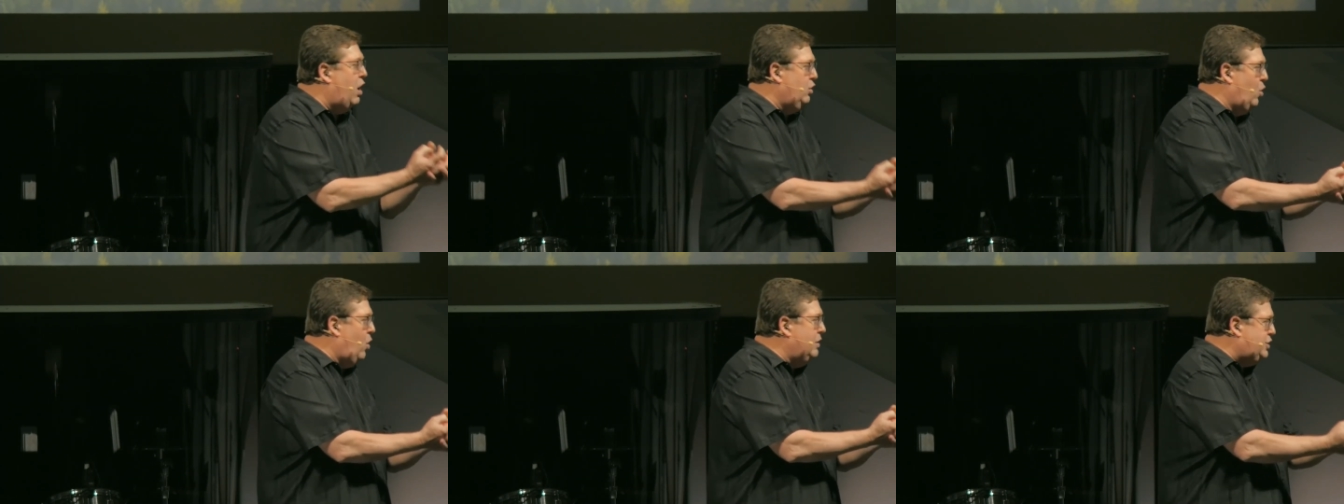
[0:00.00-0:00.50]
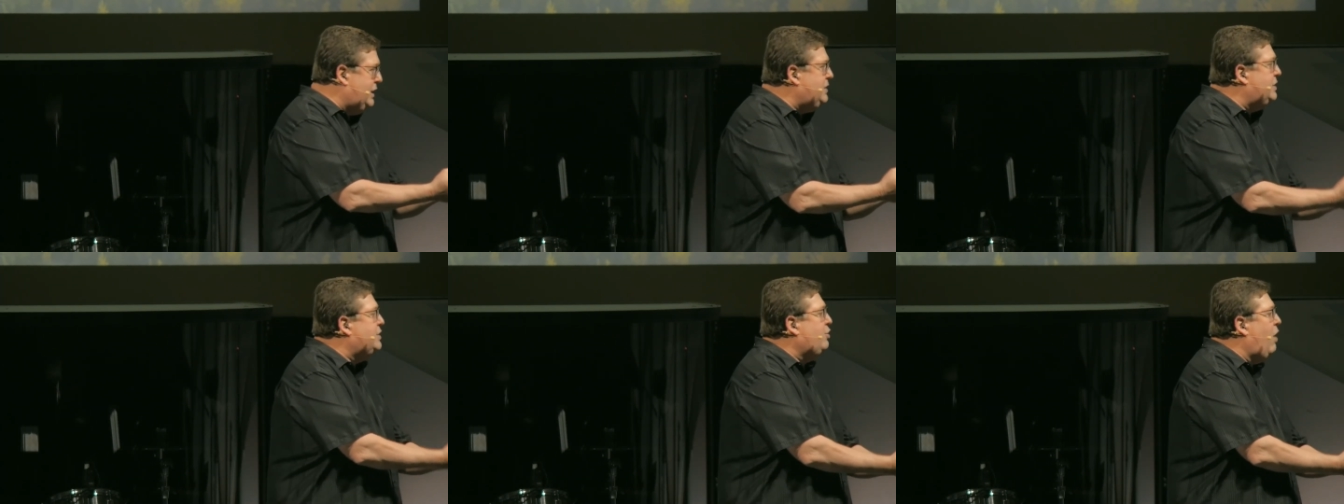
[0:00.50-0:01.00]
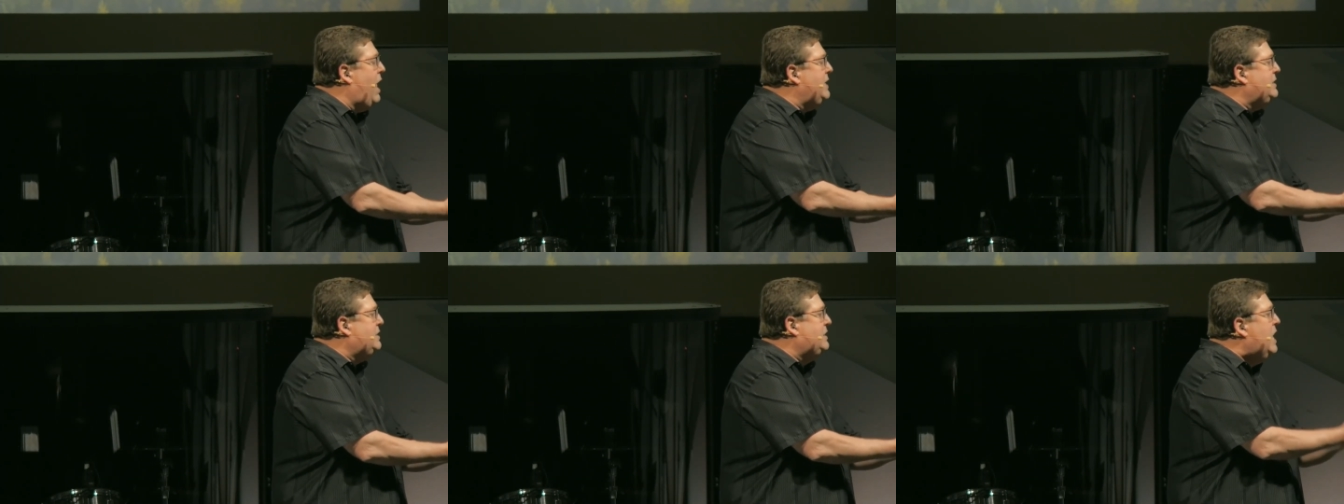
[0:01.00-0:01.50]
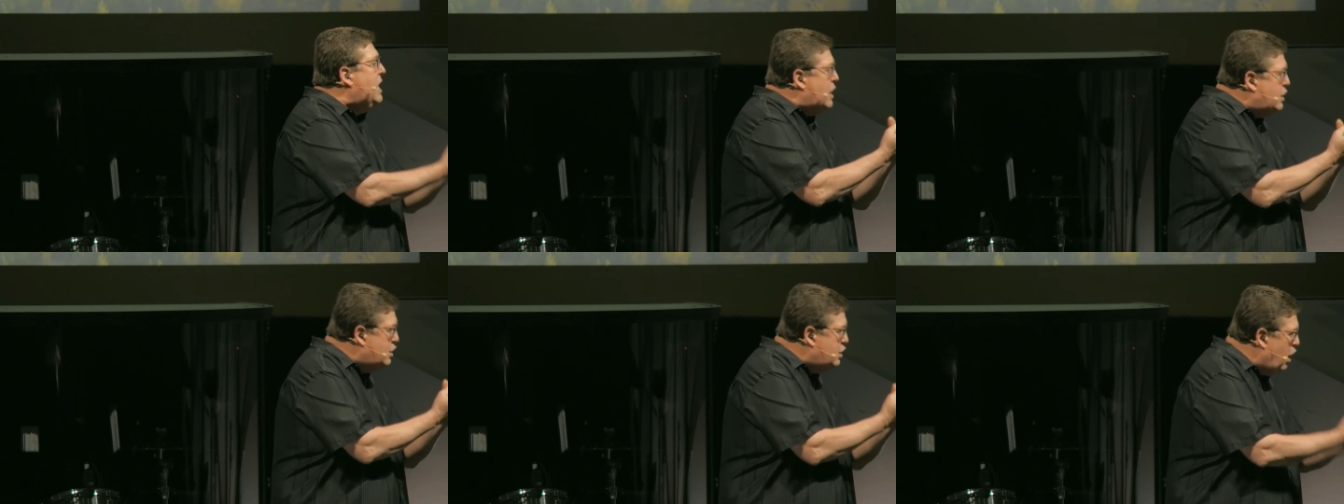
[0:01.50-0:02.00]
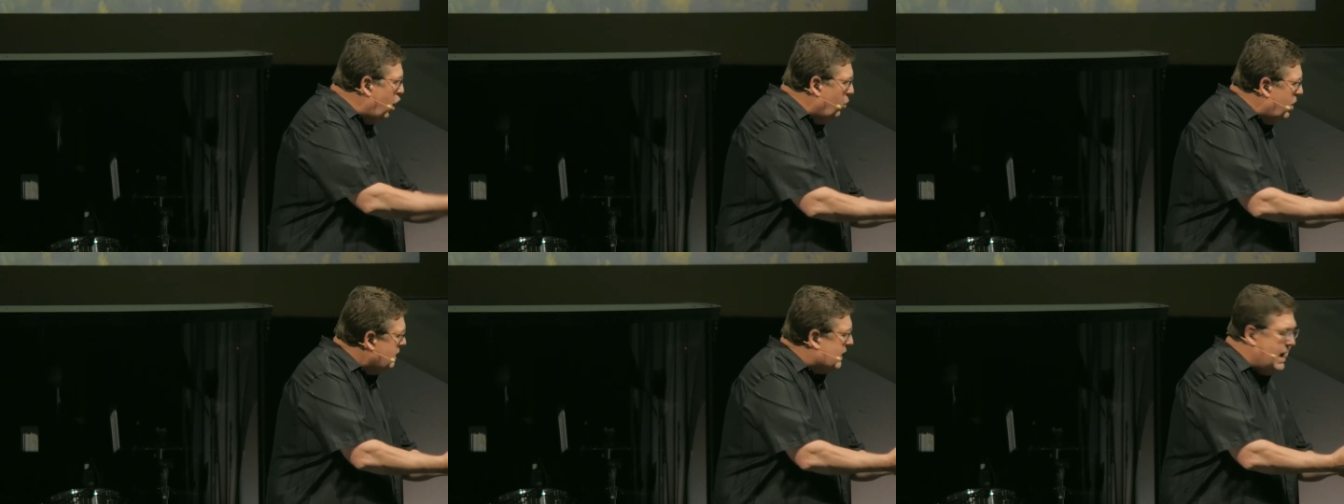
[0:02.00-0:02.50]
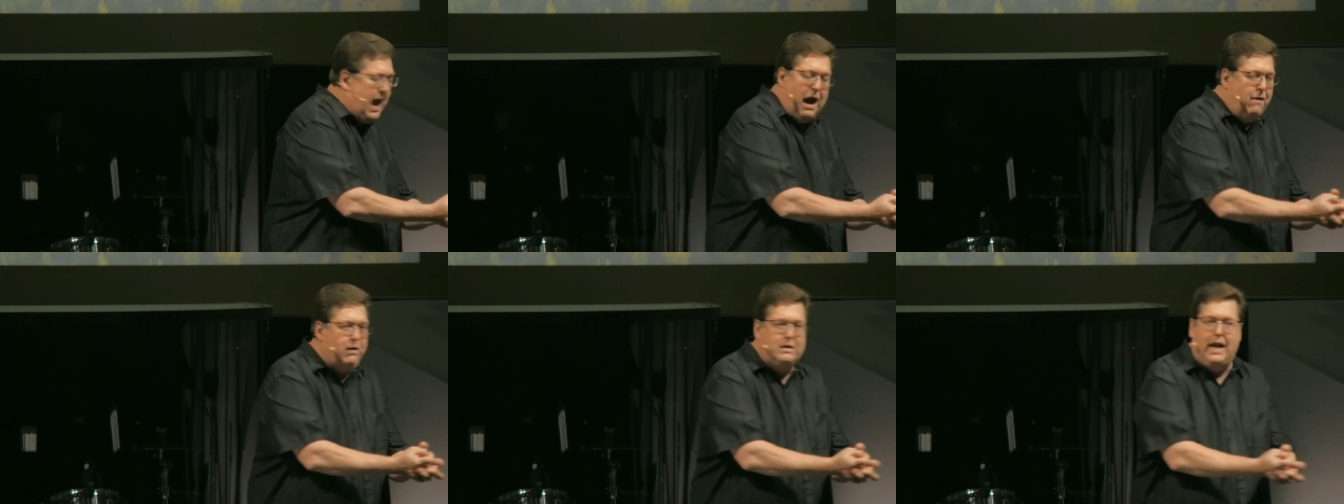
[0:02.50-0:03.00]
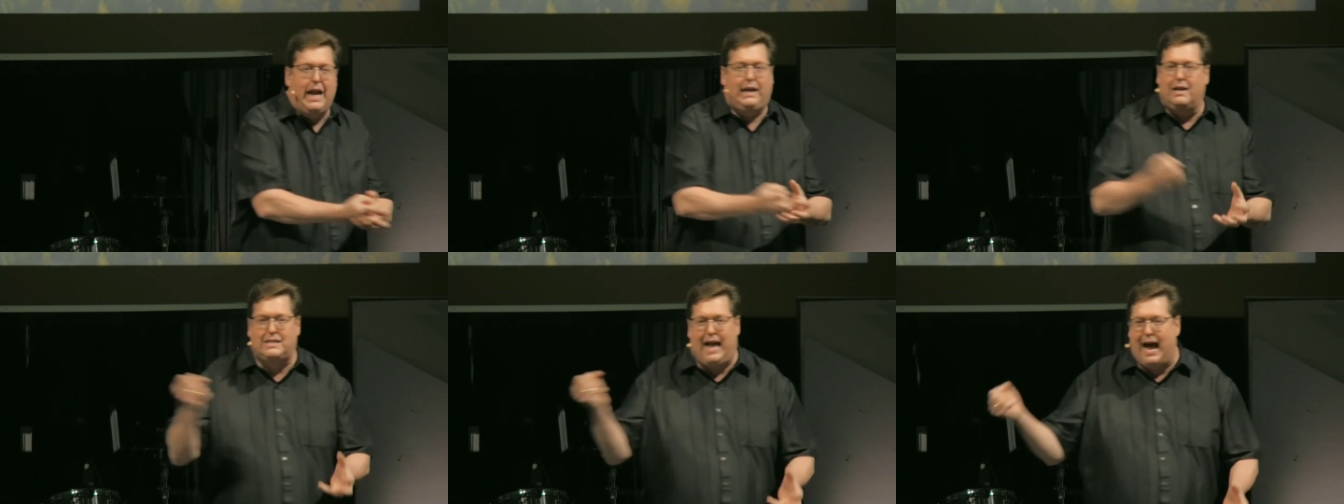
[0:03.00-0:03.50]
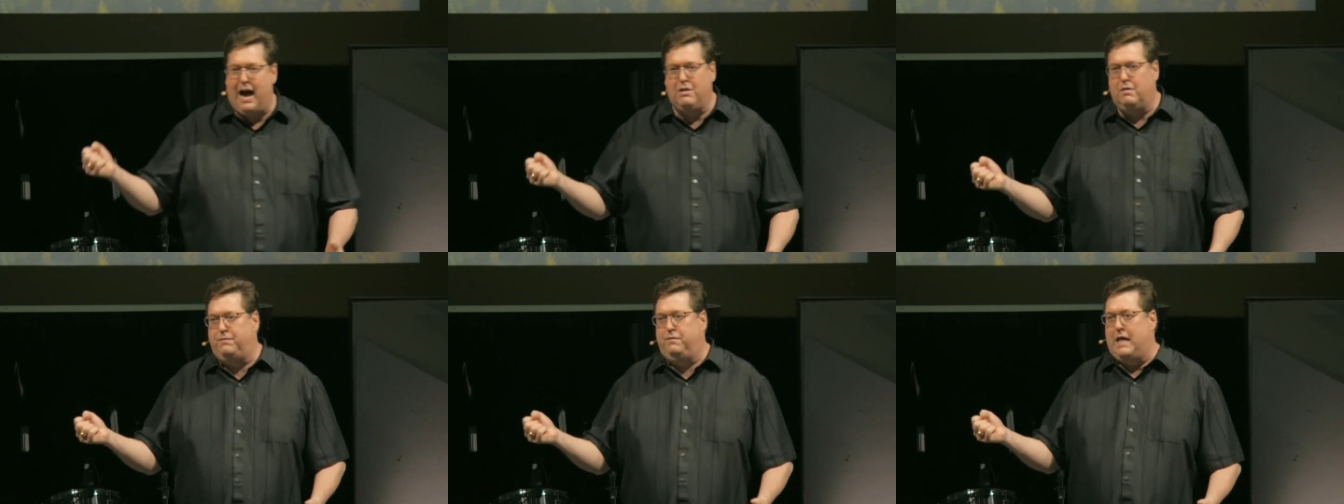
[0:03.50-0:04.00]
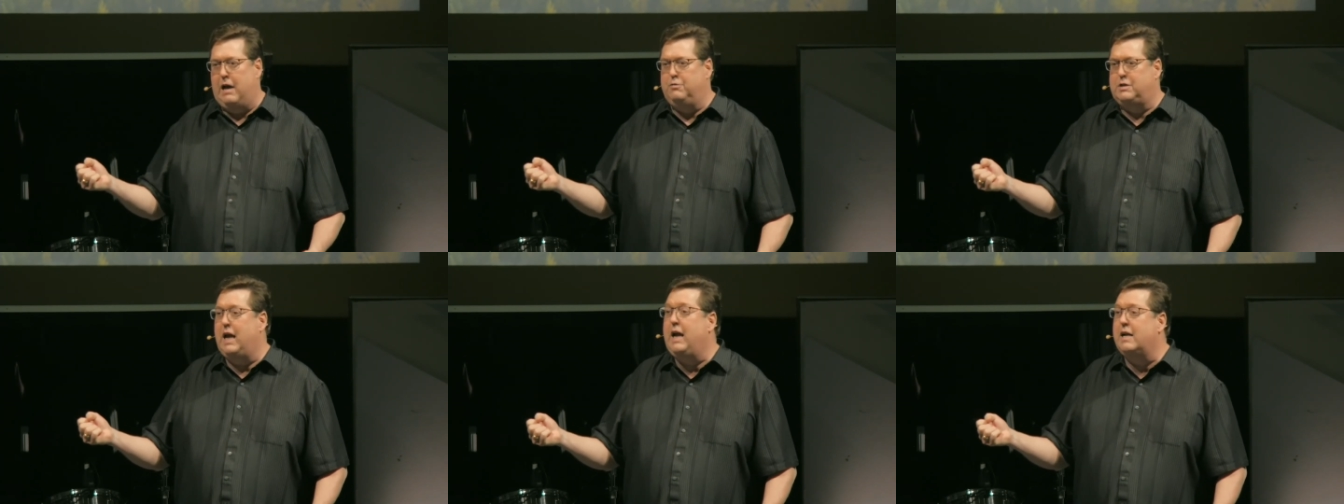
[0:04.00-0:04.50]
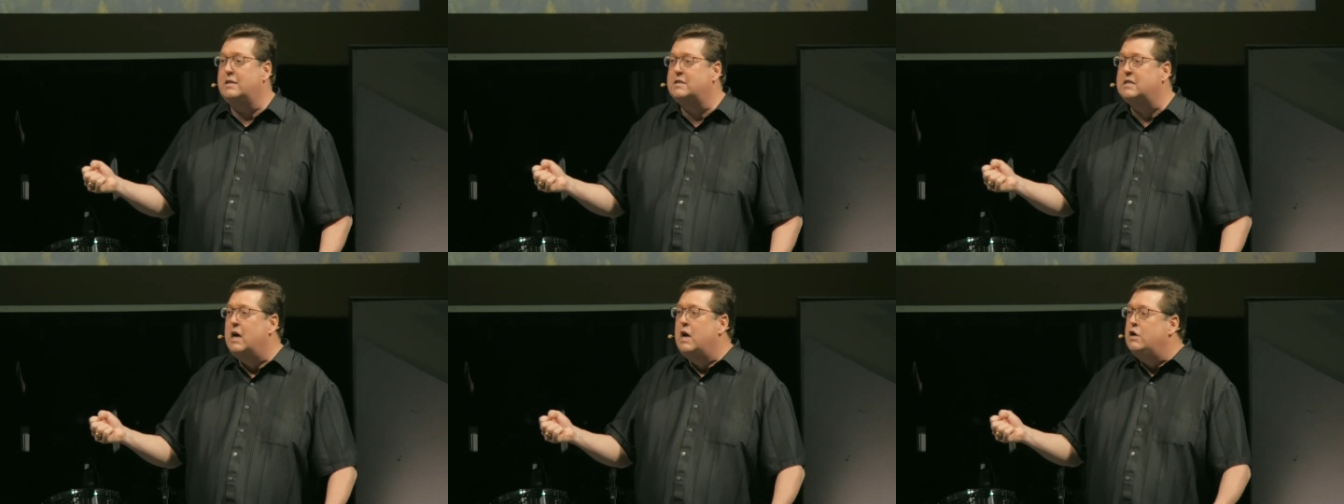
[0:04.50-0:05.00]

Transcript: our Lord Jesus Christ, no one can ever take us out of those hands.